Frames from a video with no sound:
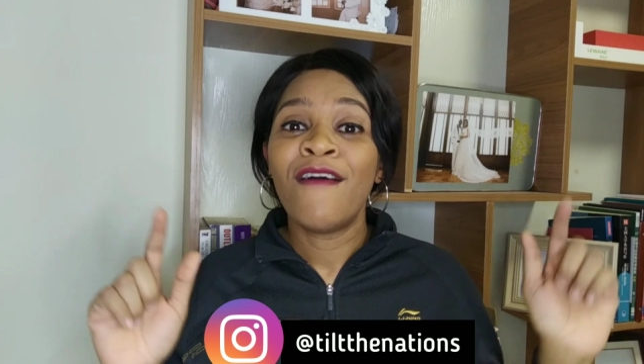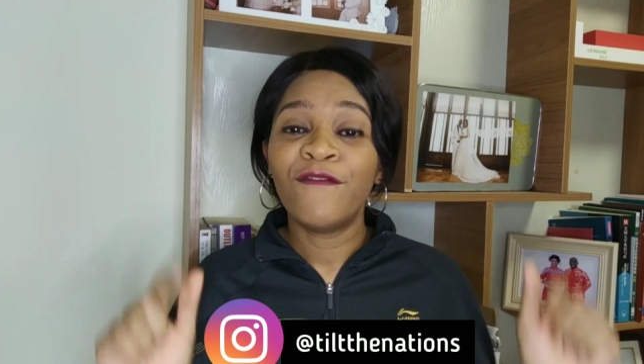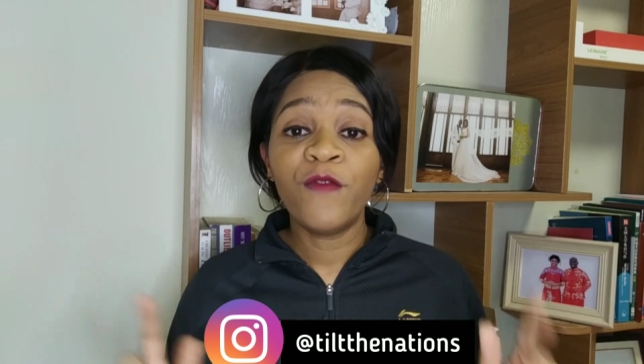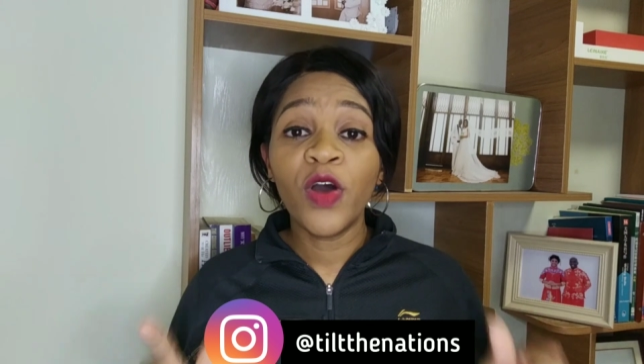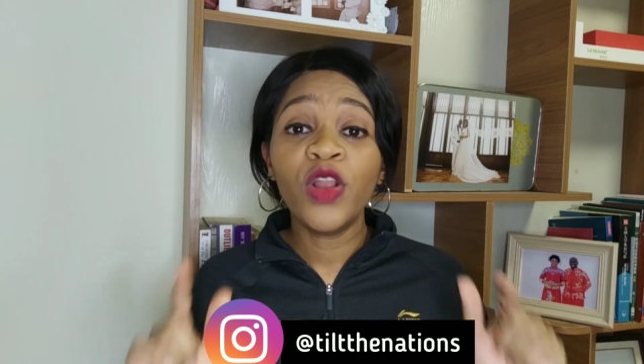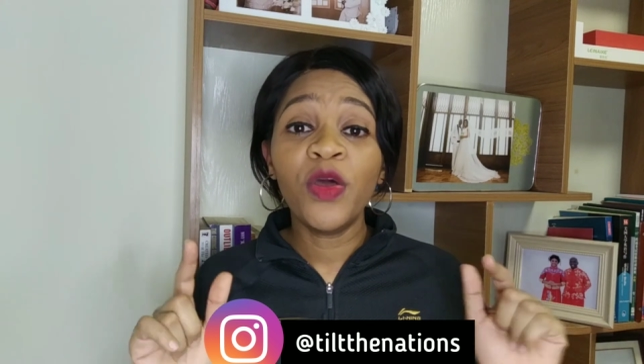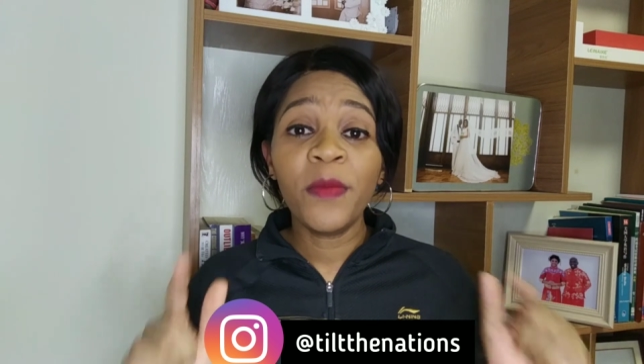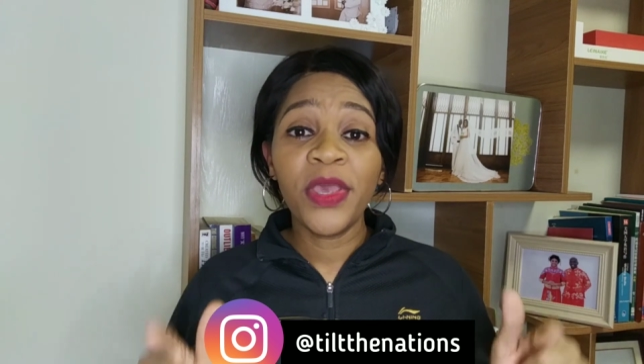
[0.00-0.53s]

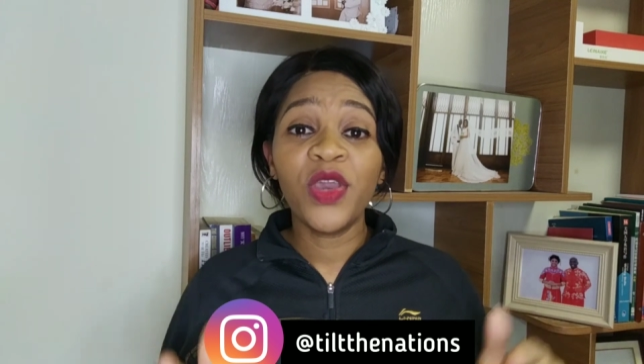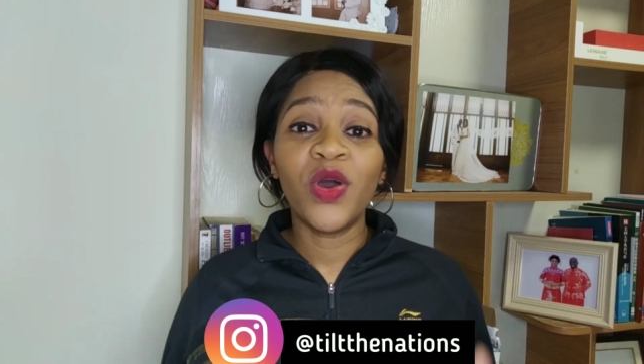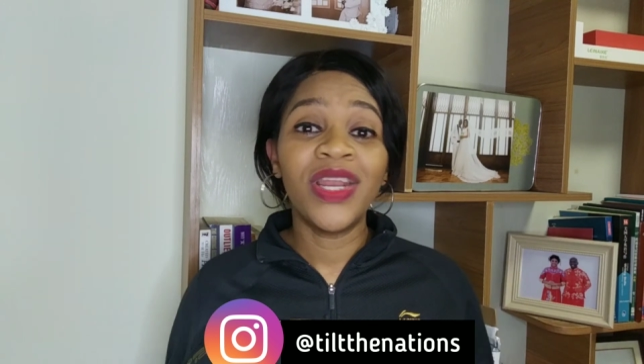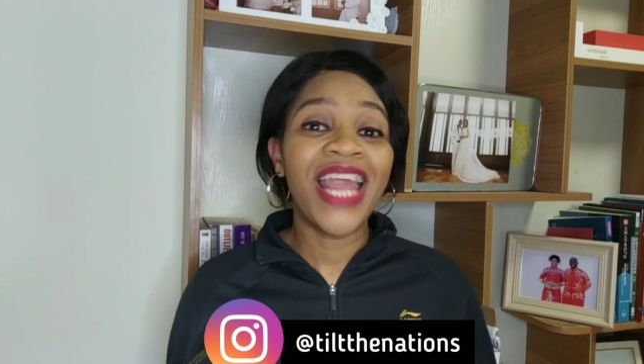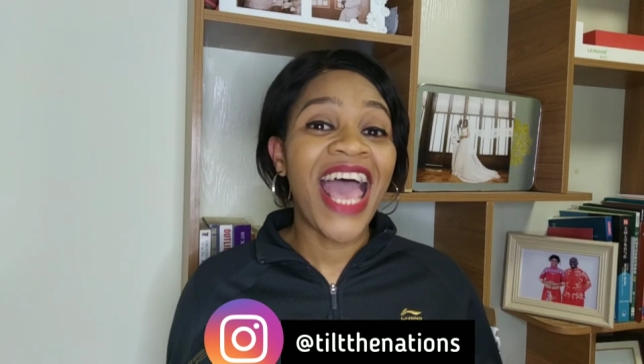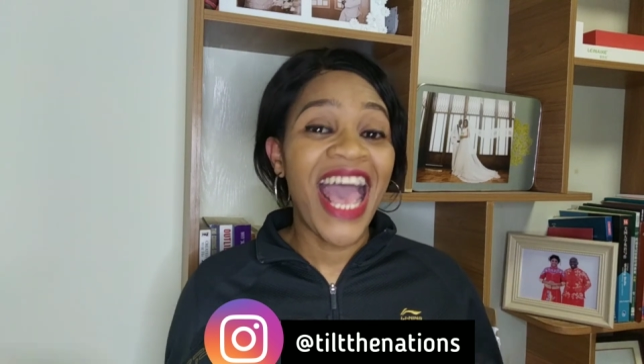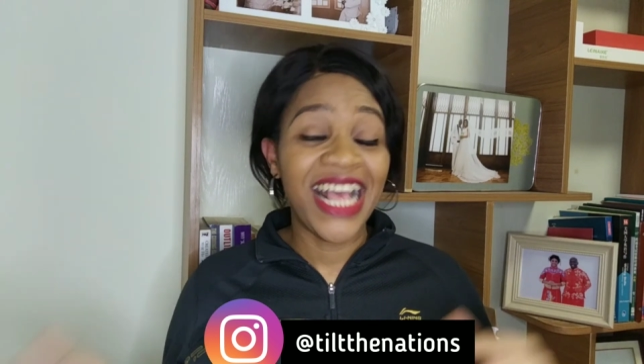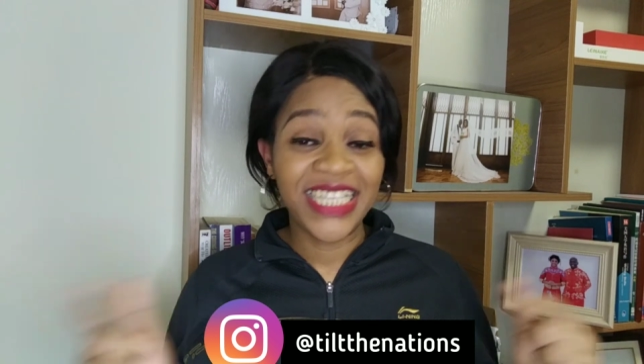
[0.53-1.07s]
Follow me
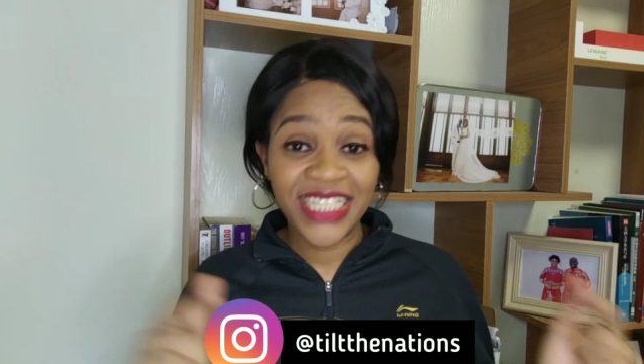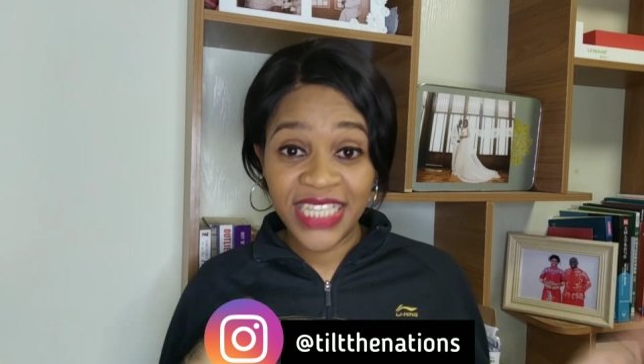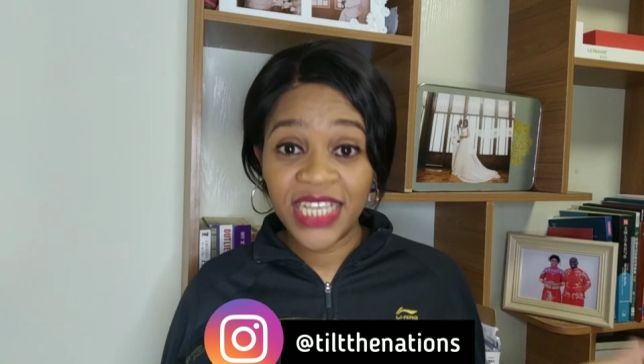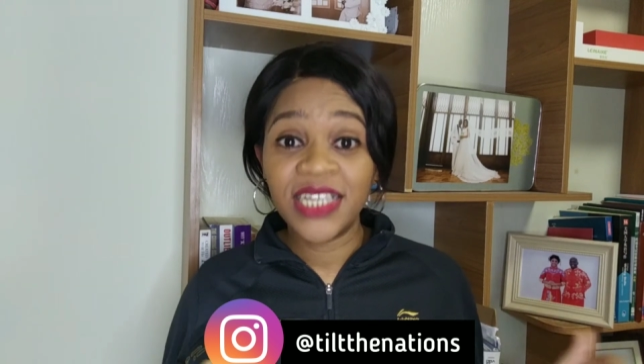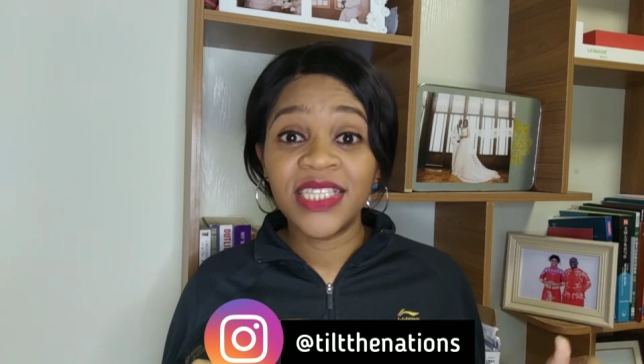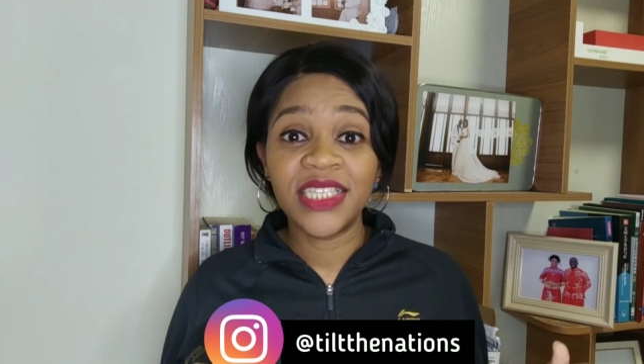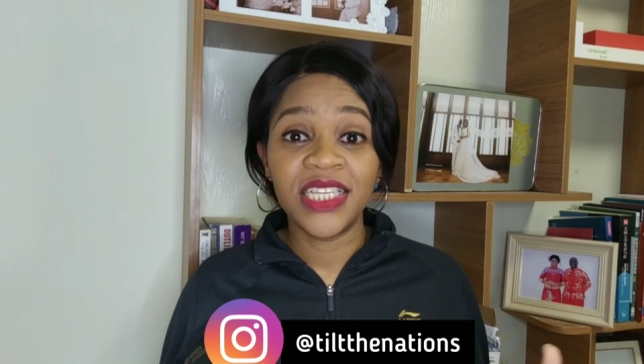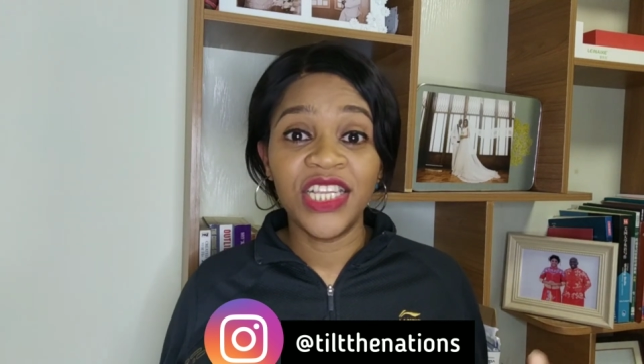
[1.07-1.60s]
on
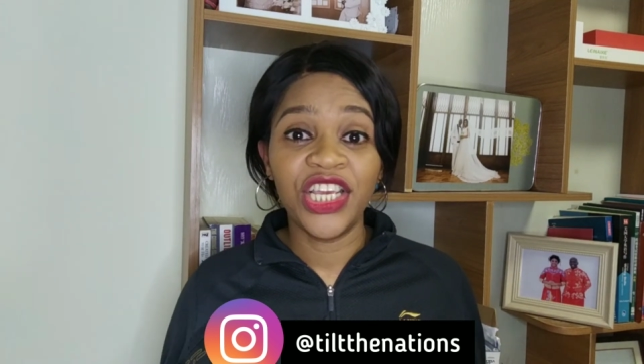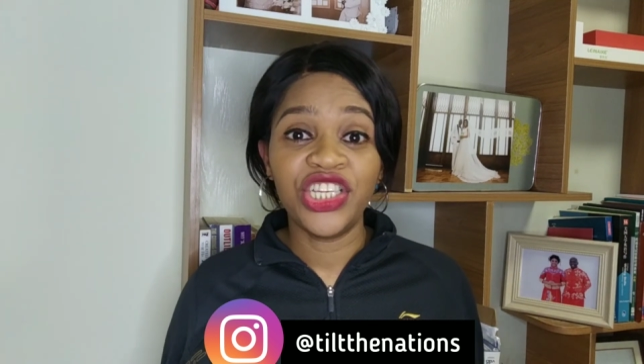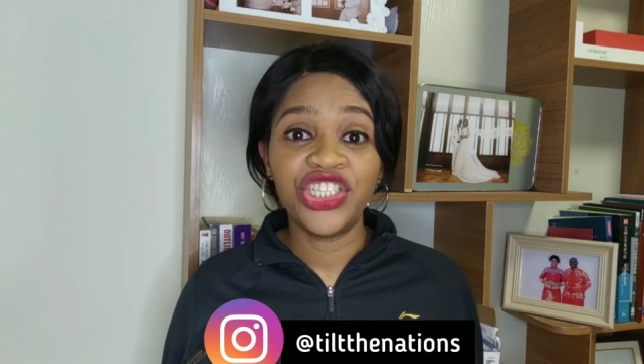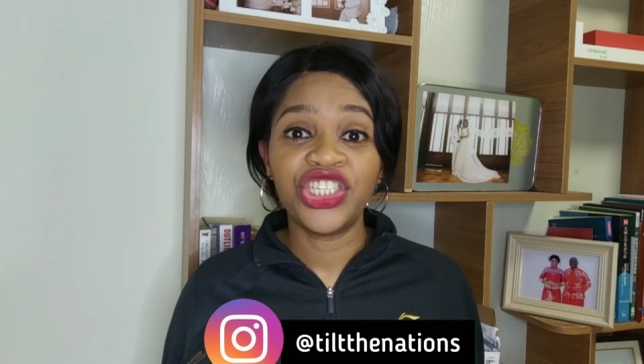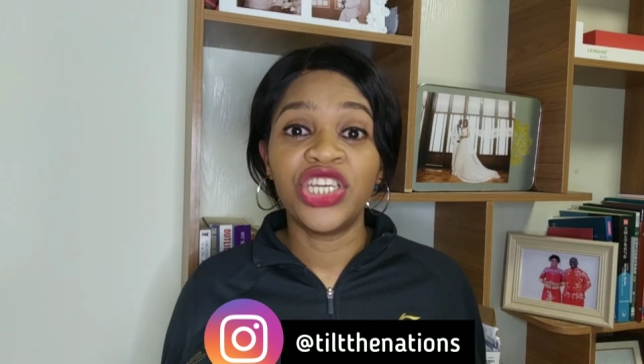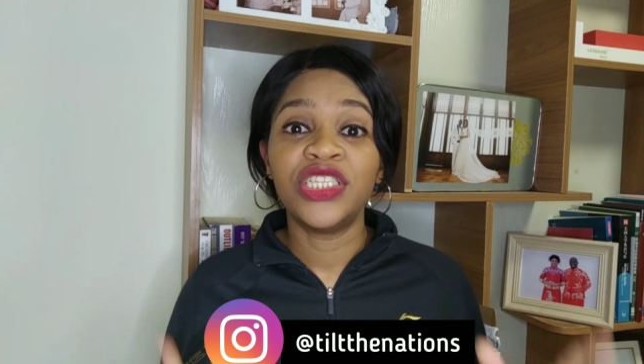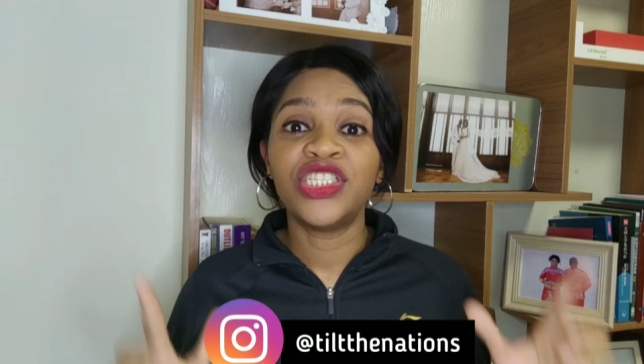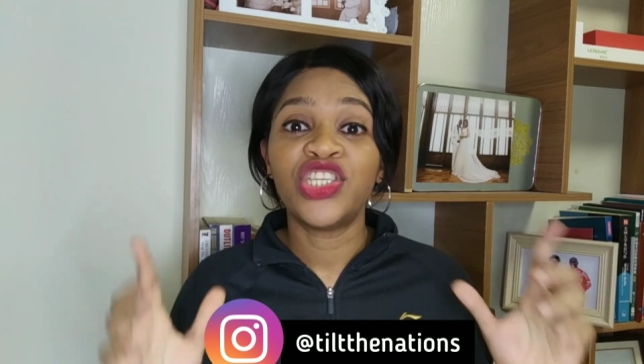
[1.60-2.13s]

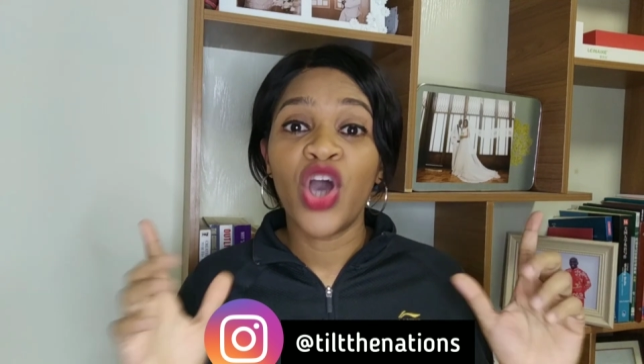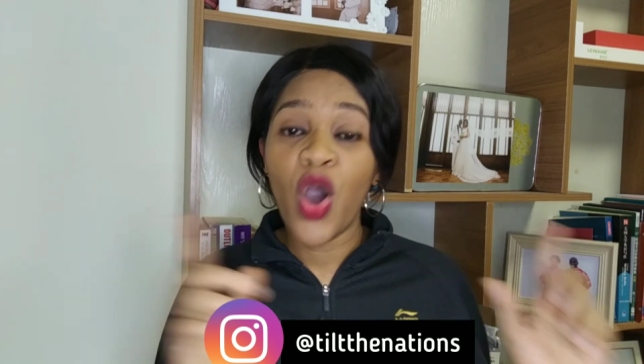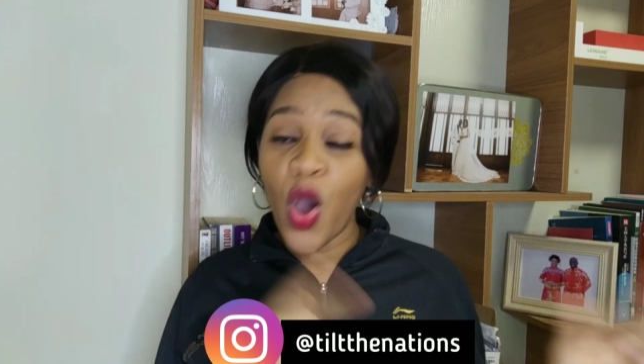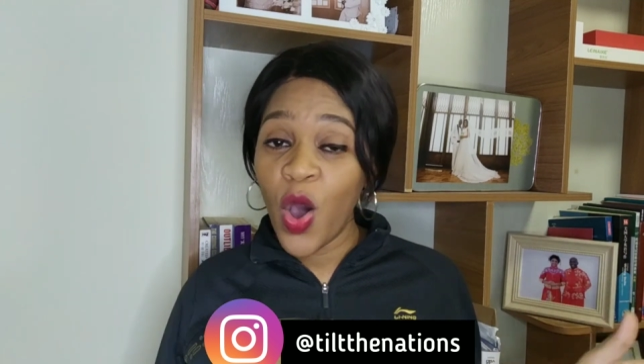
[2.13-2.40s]
@TiltTheNations